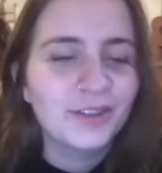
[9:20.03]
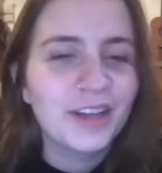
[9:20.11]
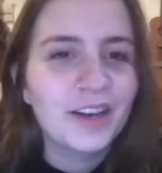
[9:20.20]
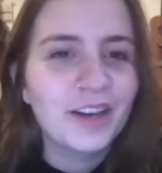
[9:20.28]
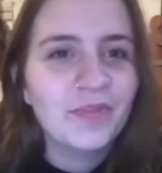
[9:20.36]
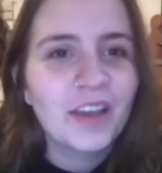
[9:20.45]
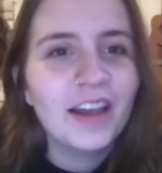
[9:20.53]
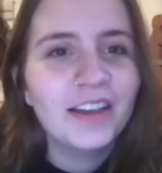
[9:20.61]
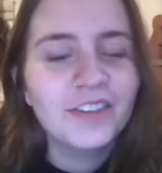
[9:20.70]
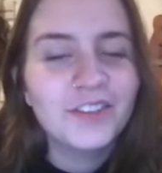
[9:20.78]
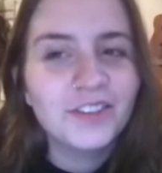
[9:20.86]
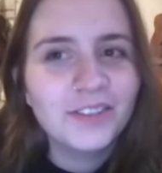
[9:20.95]
Yeah.
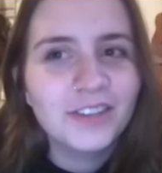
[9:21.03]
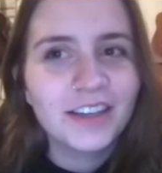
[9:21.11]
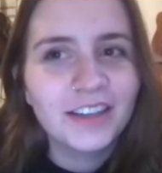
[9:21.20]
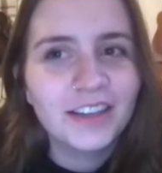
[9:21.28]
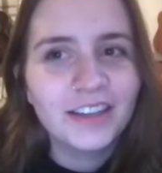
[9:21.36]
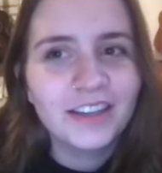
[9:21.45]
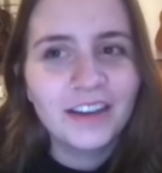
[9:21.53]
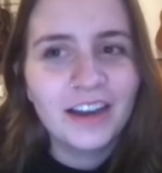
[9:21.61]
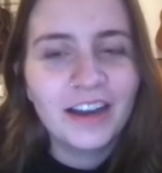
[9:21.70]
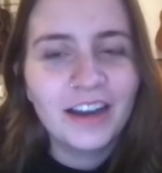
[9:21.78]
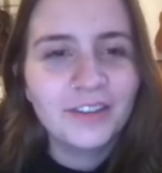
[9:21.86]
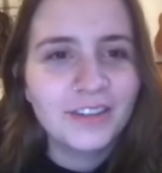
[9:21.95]
And do you say,
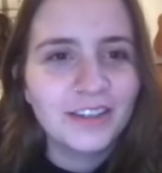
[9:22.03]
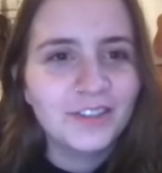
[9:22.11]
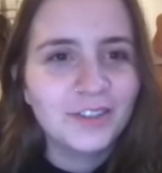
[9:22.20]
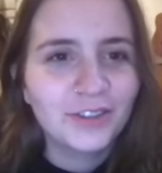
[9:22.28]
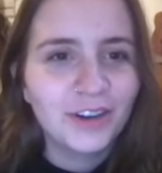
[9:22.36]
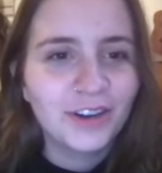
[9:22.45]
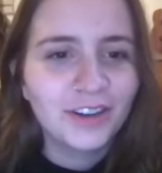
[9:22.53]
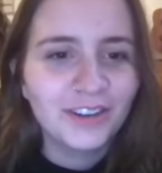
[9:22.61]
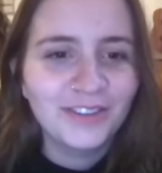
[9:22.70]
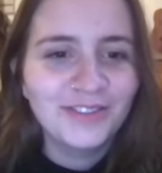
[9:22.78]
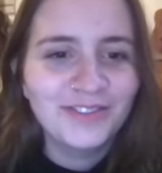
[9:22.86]
how do you say Toronto?